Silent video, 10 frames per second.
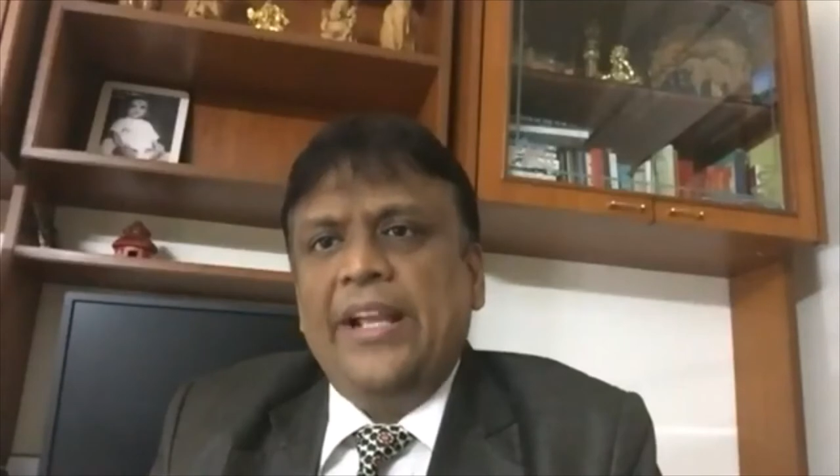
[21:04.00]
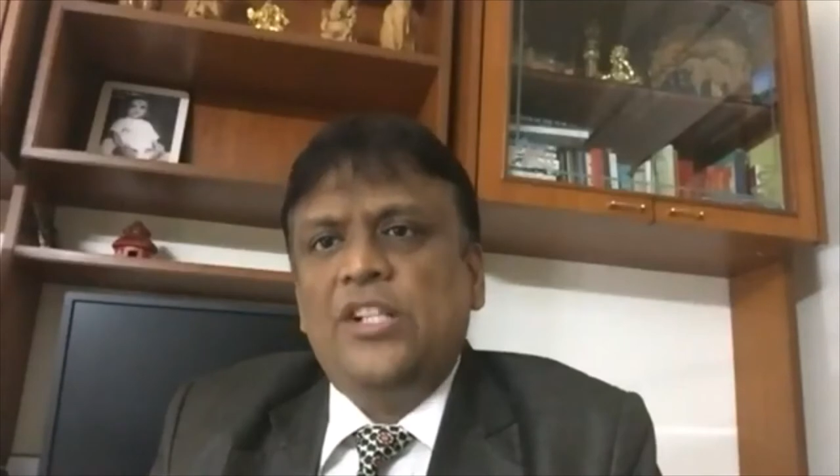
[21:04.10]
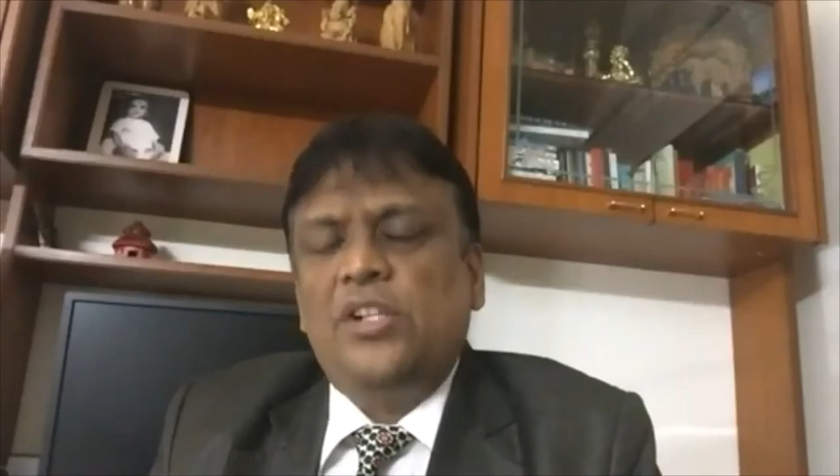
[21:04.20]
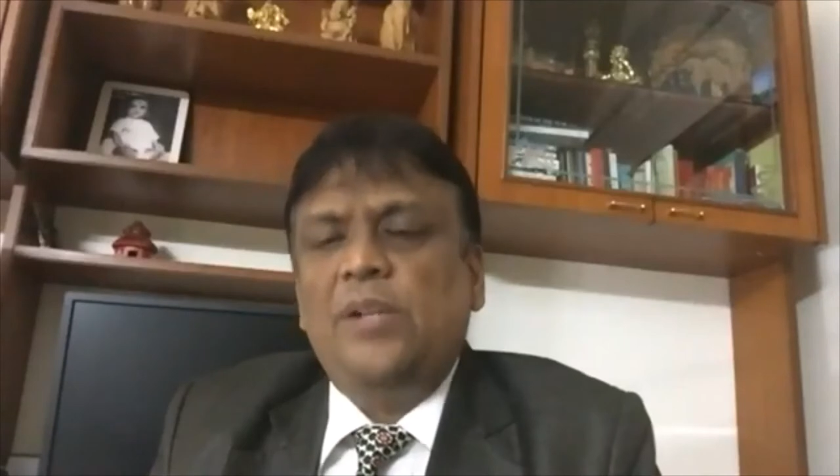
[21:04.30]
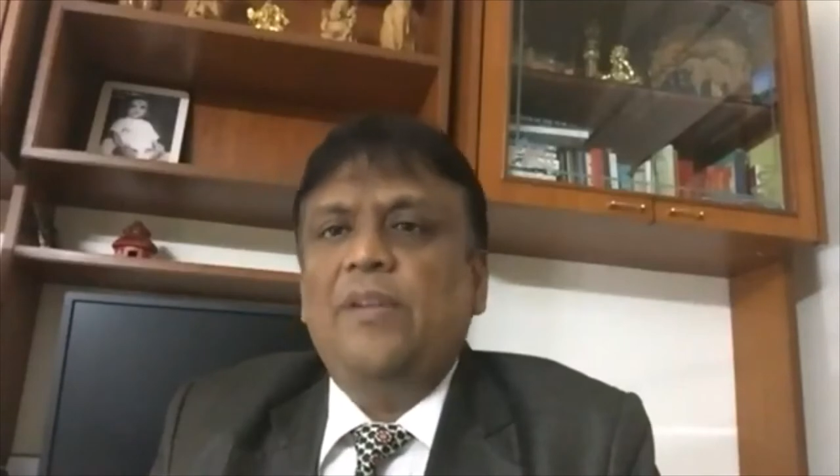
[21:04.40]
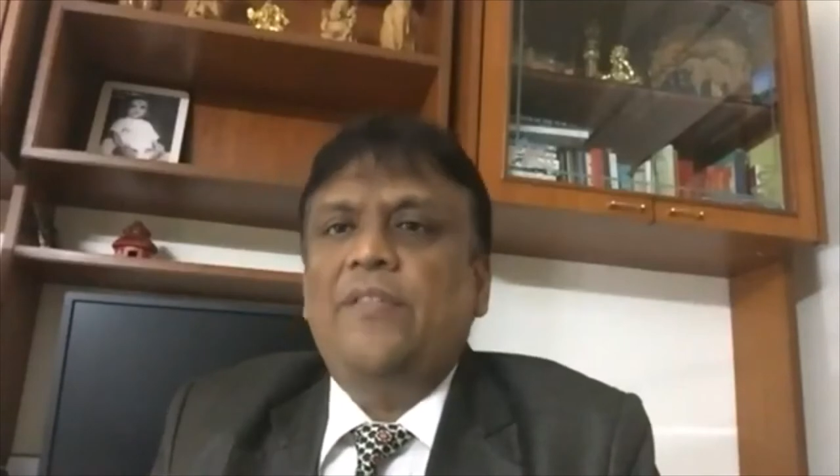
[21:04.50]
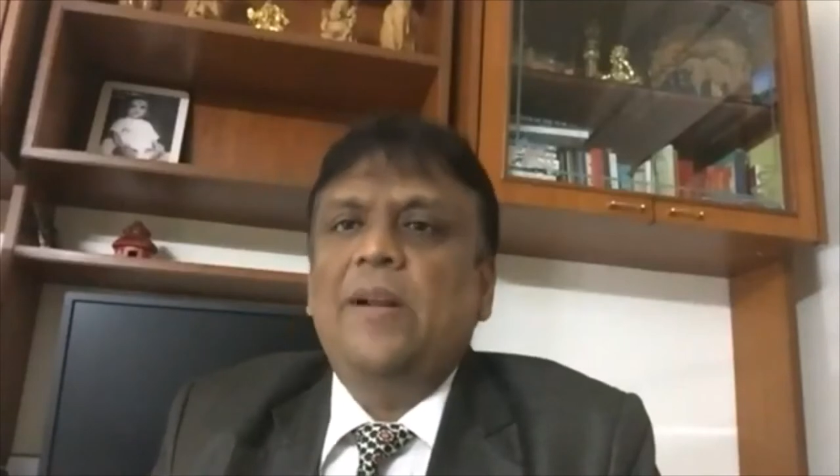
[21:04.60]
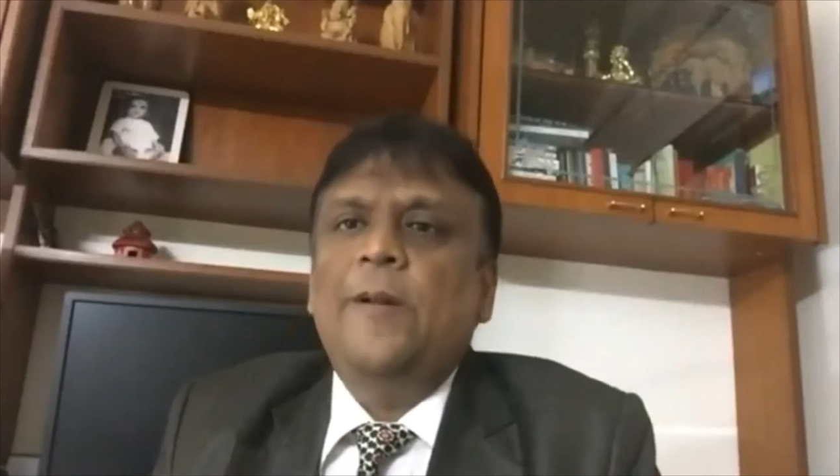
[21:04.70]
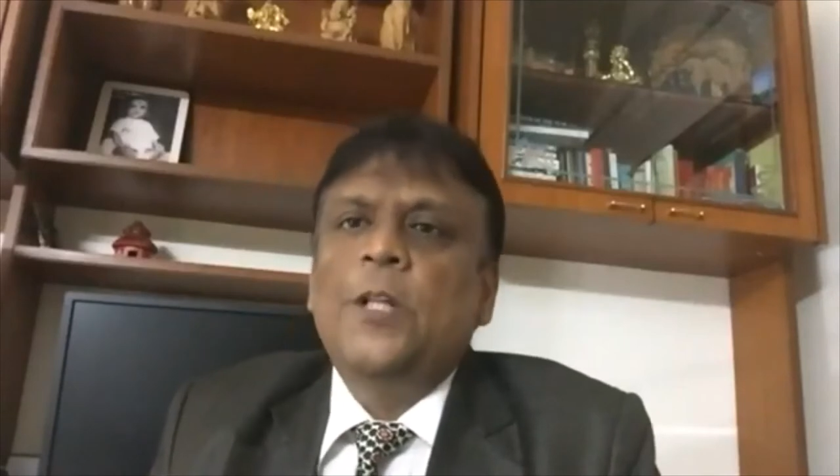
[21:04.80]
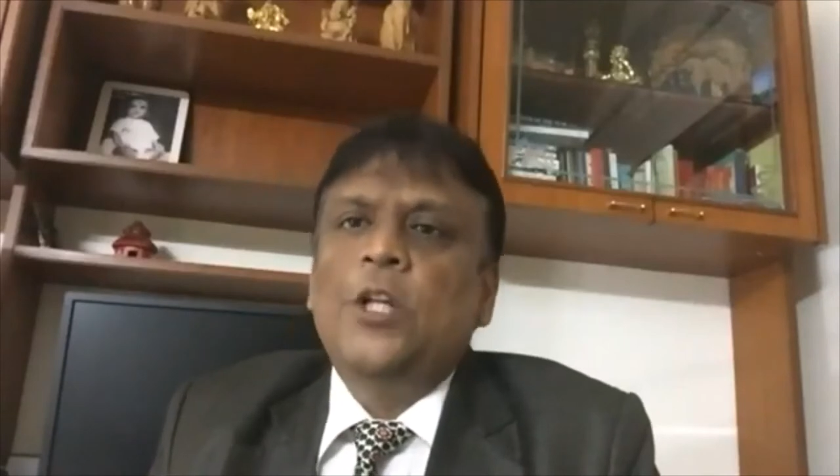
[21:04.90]
extremely
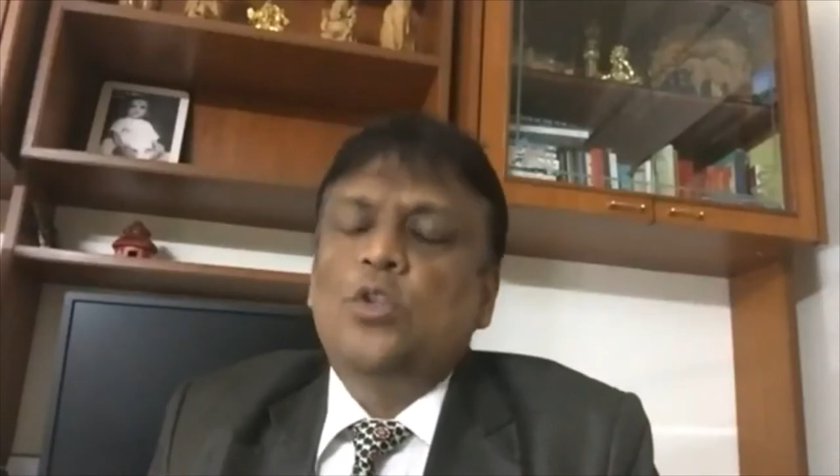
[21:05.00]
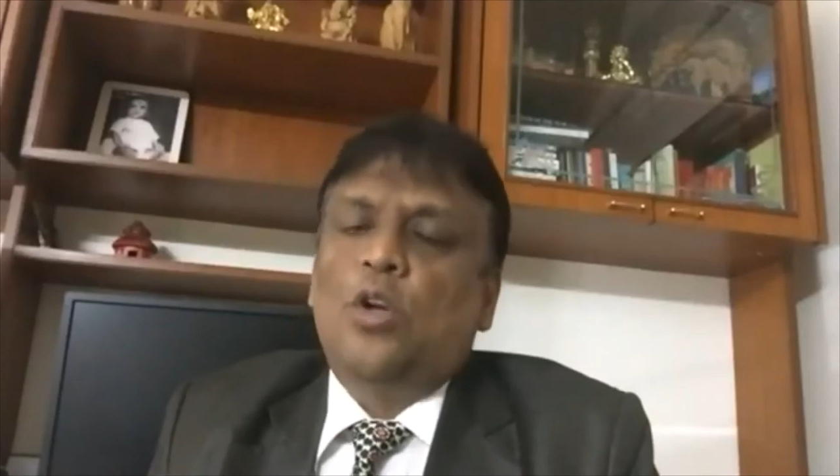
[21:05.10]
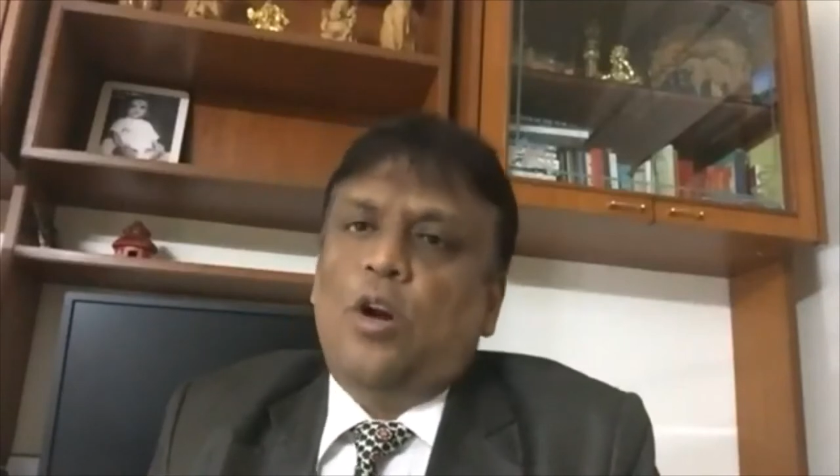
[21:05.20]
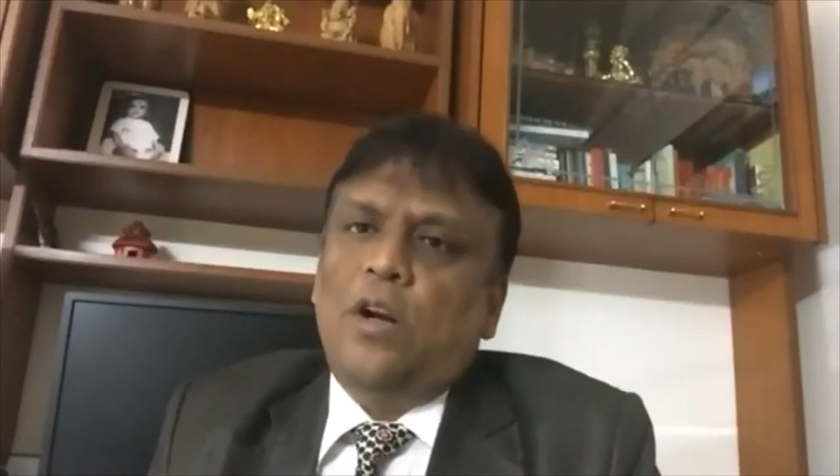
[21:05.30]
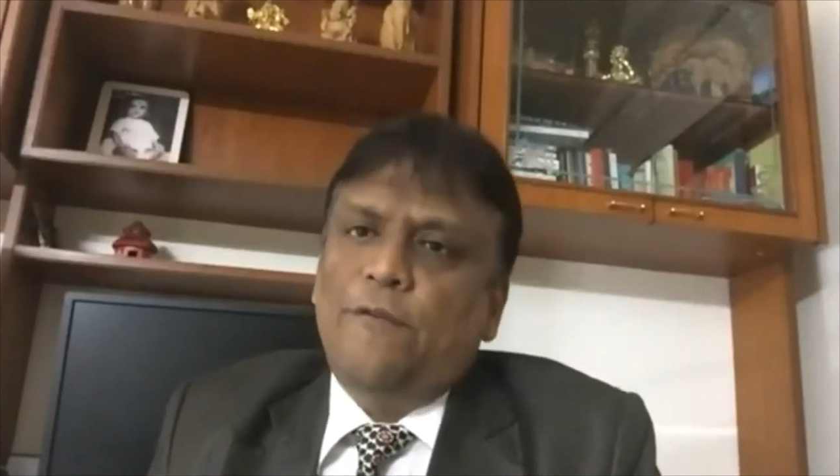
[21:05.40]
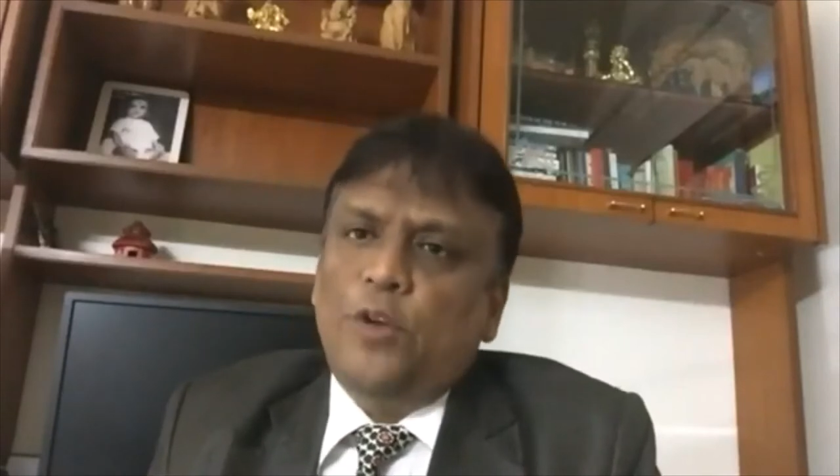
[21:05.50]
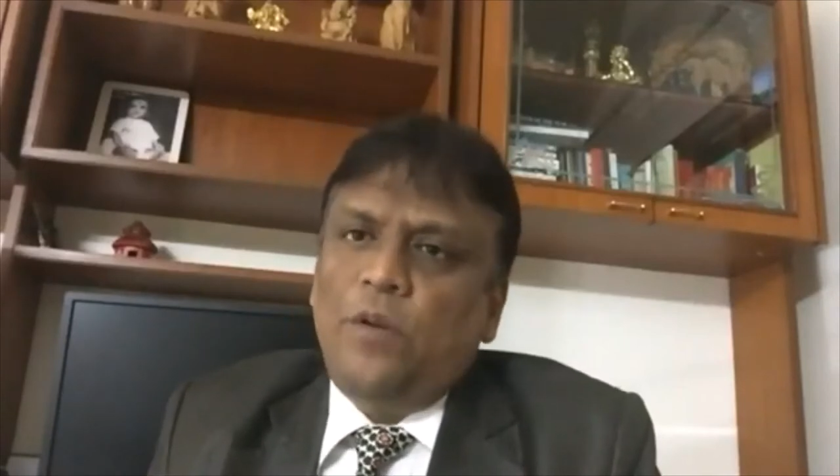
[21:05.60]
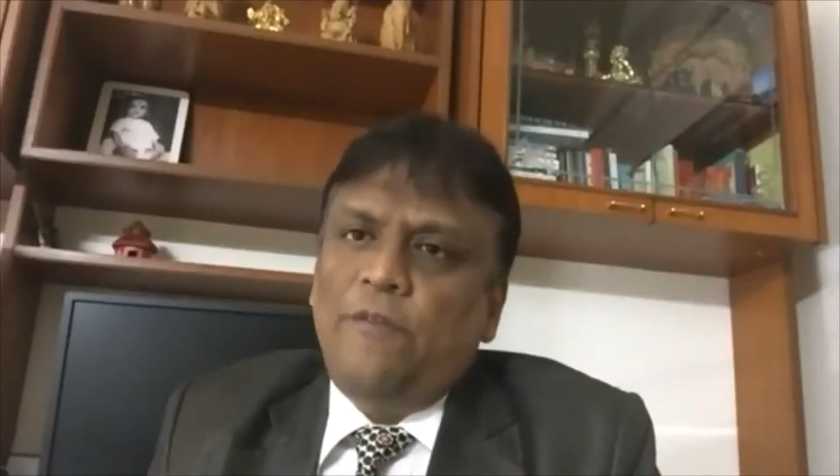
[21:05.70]
well. So a lot of new